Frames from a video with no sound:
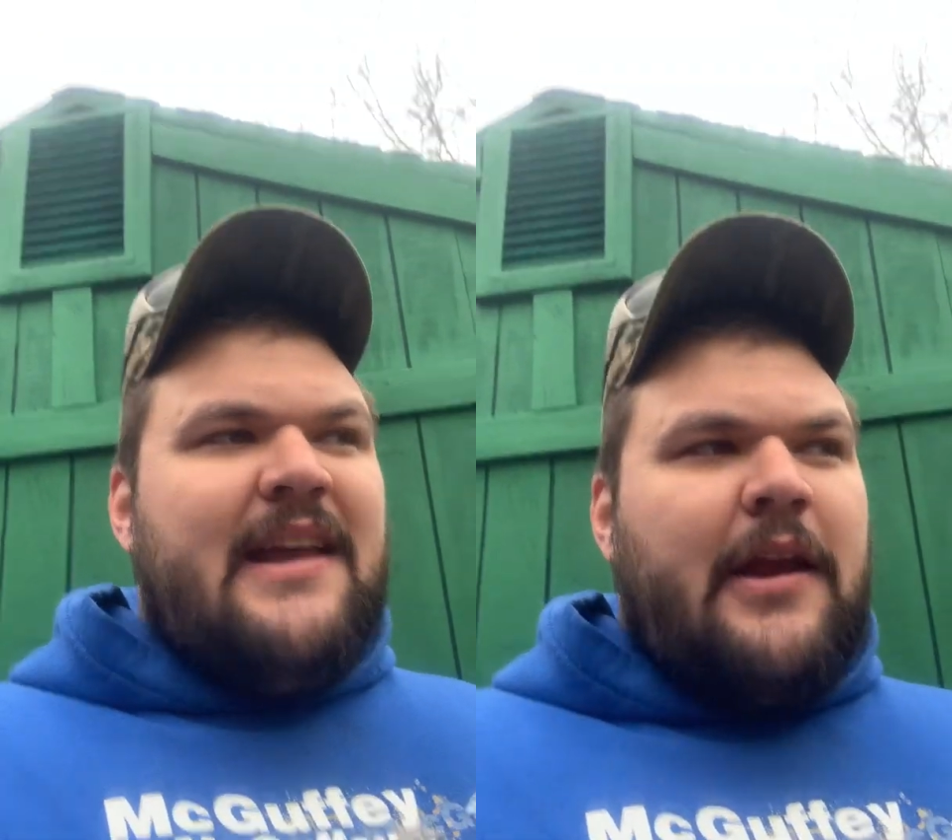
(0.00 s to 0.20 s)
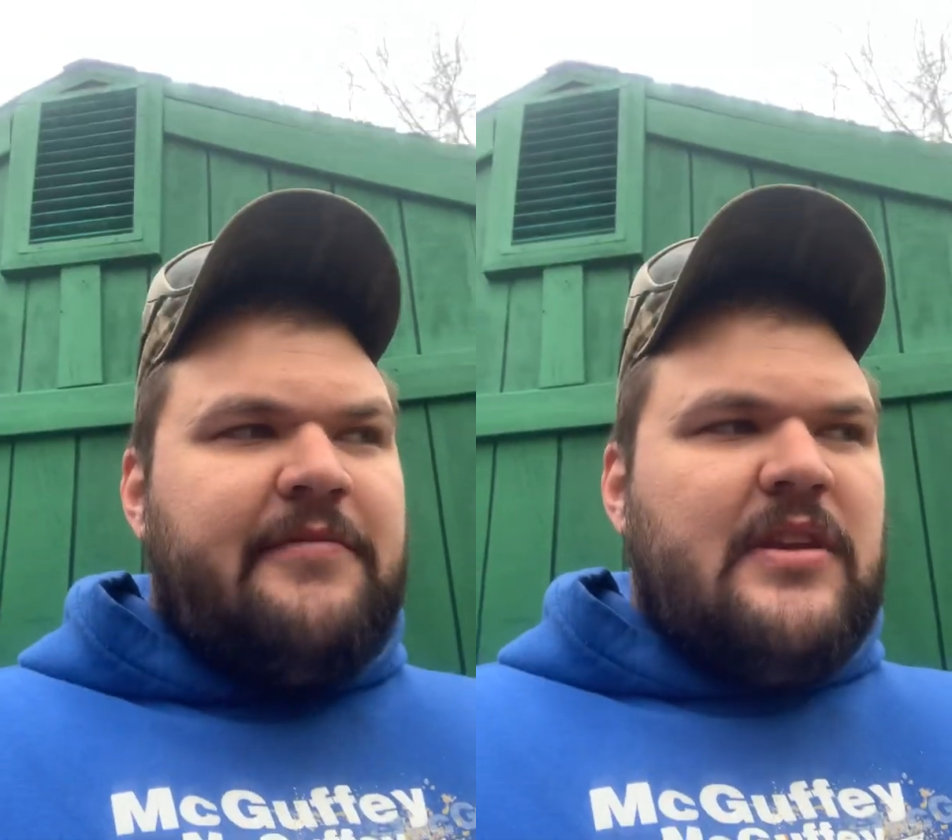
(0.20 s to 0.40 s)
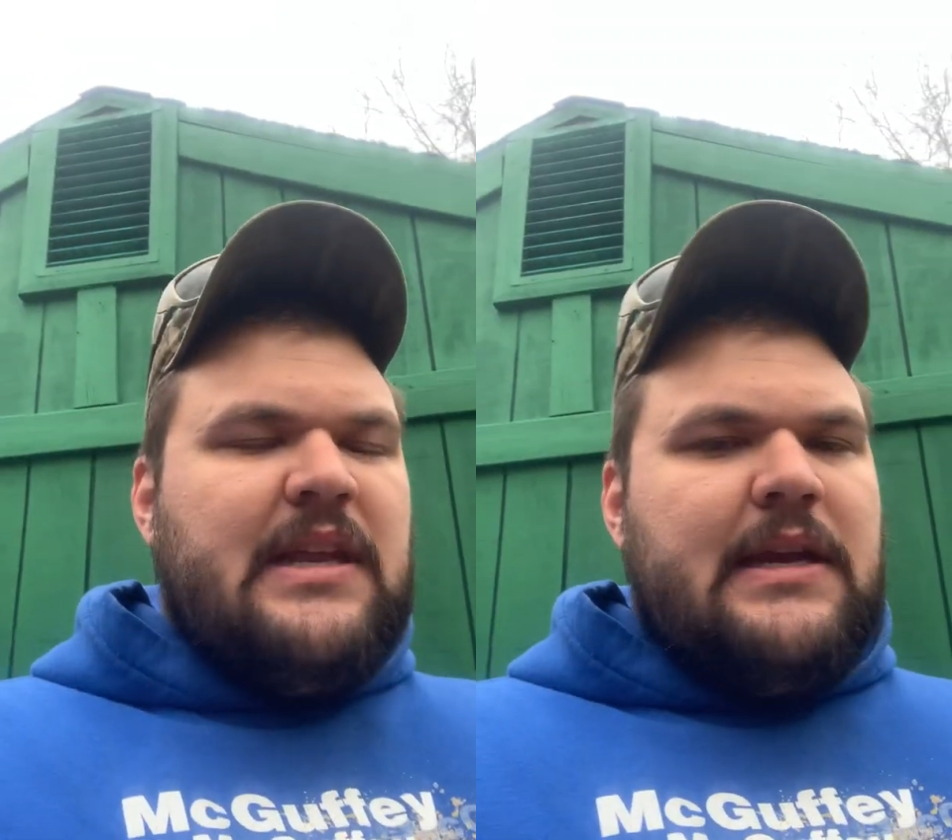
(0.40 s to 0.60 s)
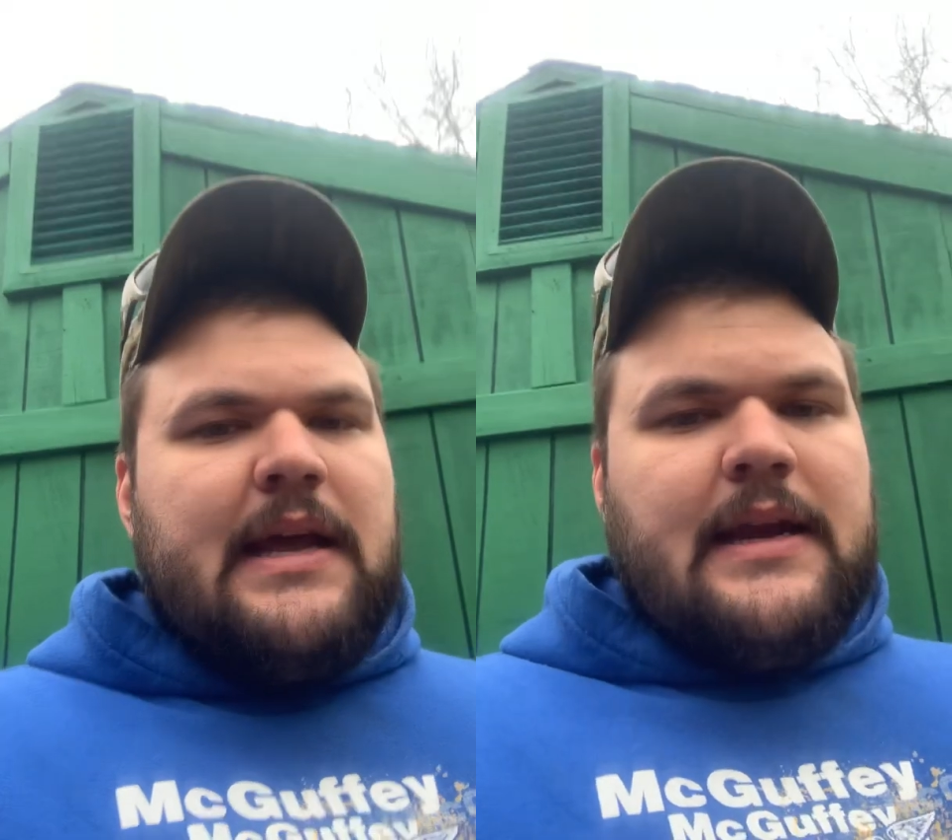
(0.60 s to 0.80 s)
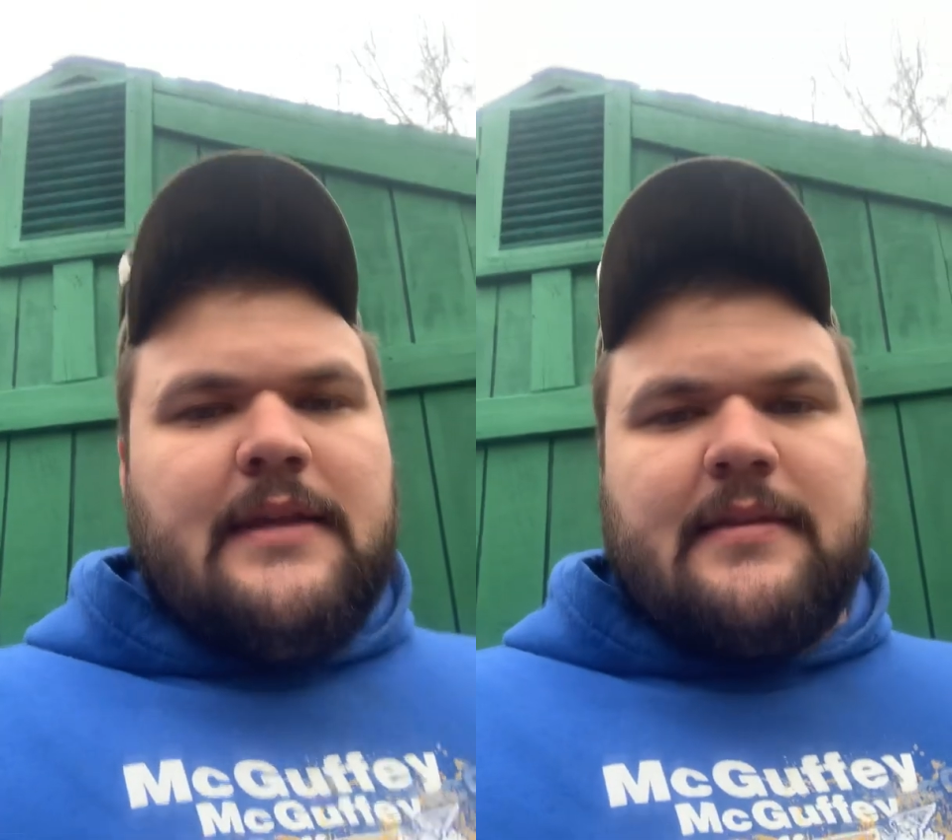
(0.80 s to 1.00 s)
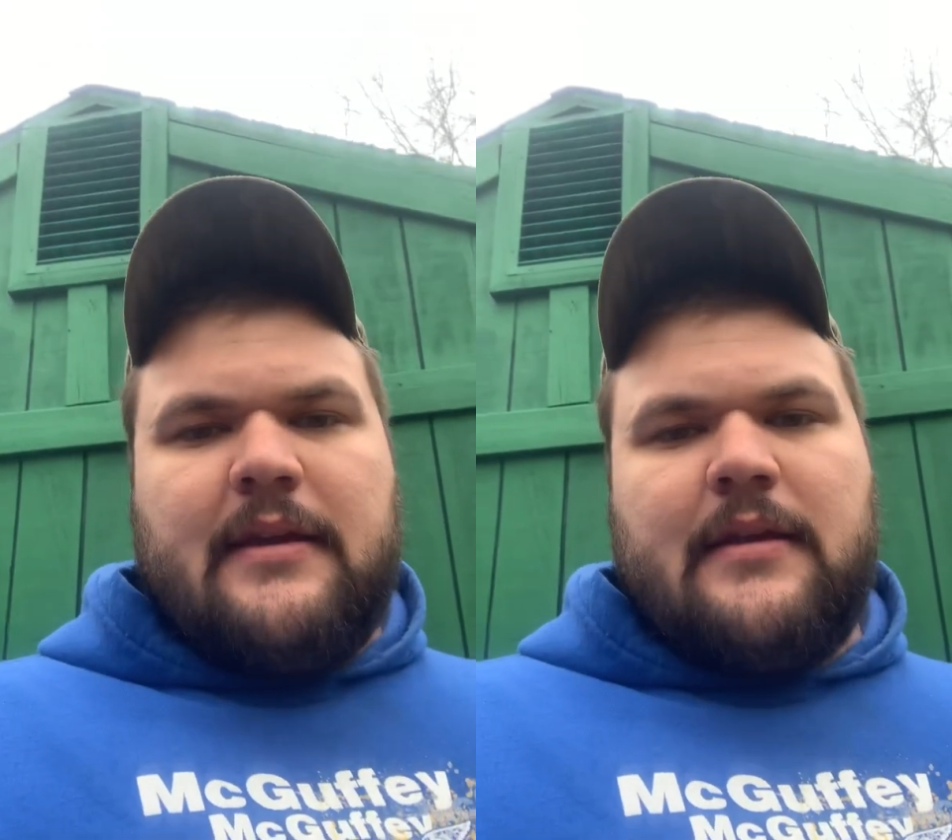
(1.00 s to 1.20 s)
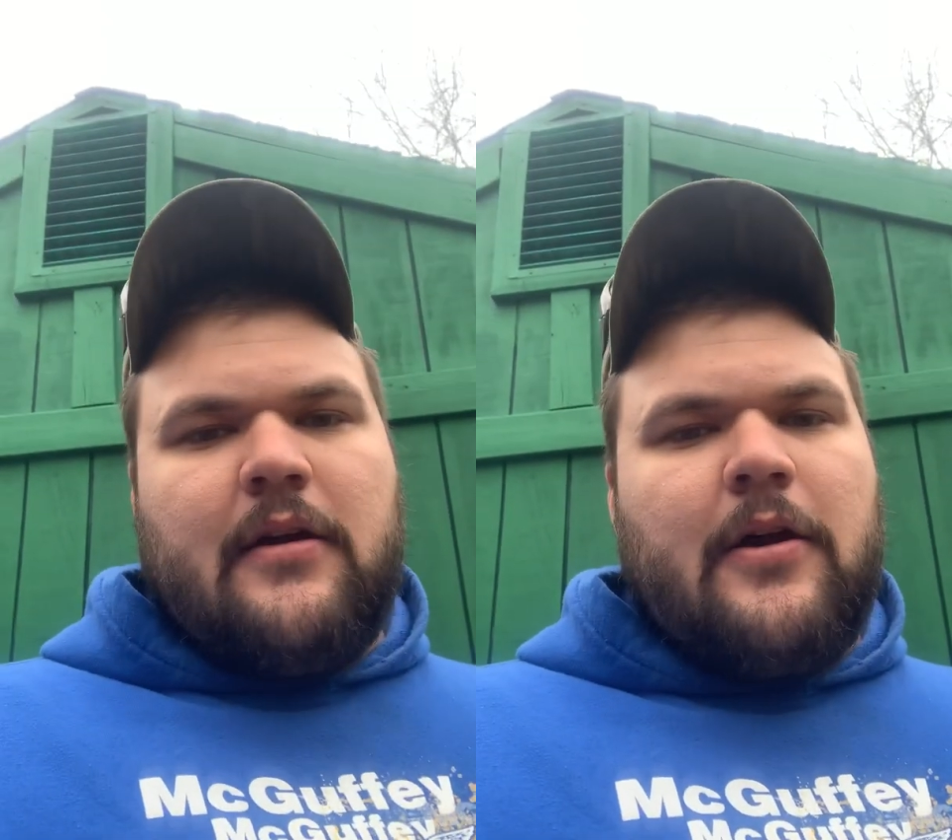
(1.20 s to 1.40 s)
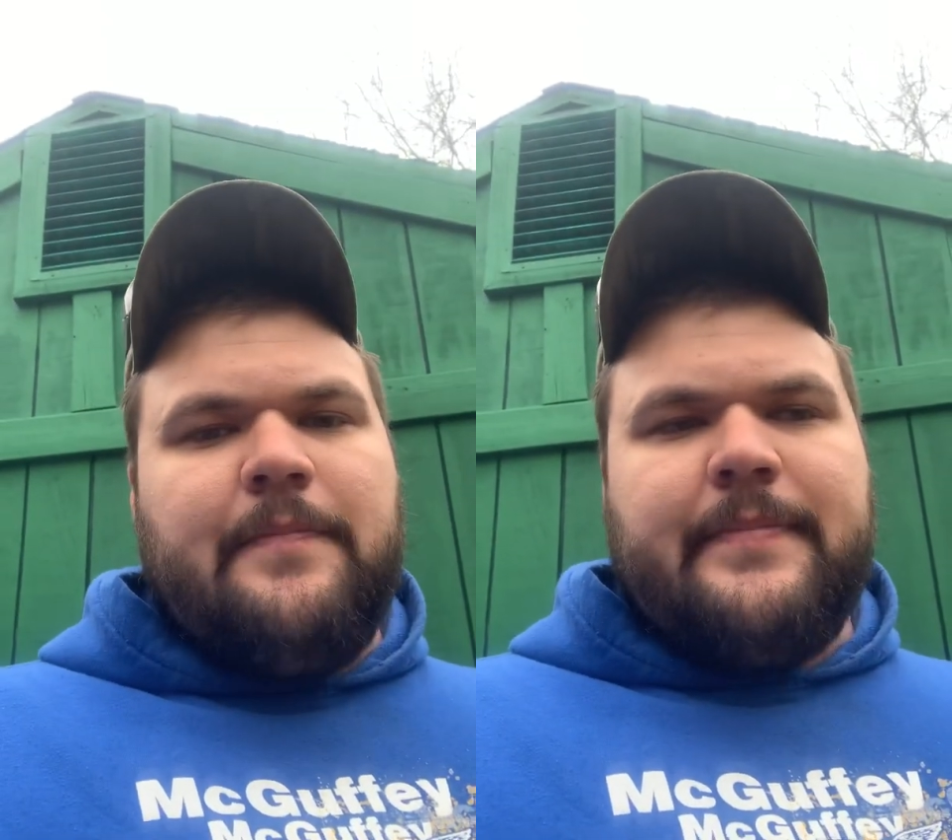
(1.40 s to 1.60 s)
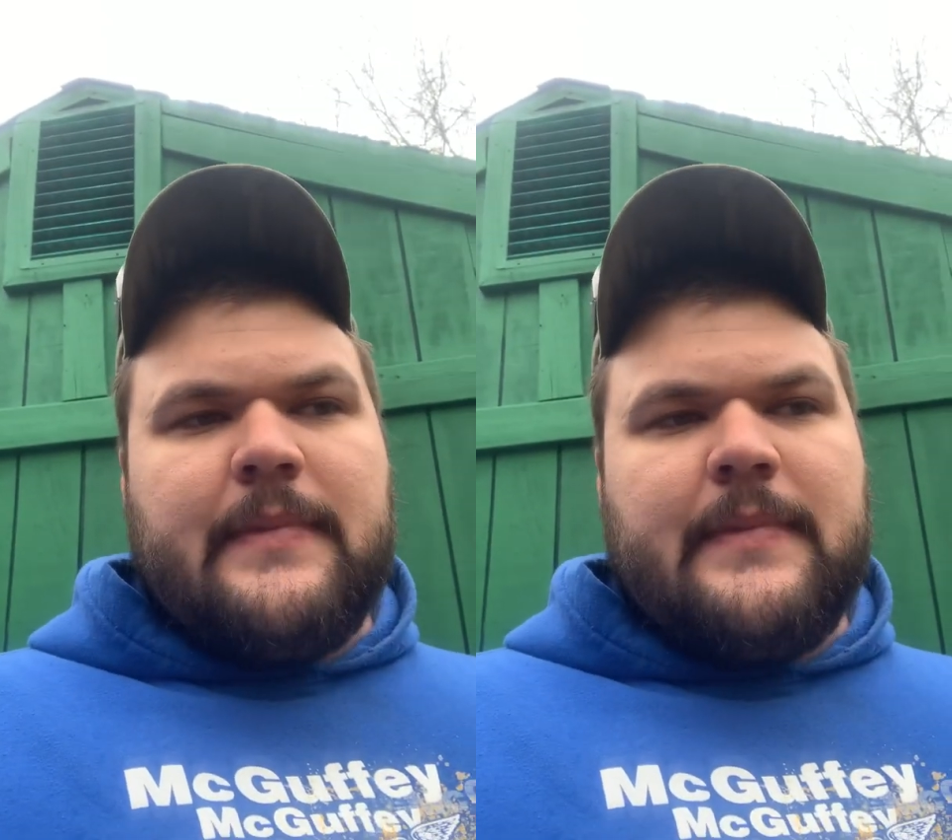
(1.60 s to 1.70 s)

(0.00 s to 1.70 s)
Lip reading: And if you need anything at all,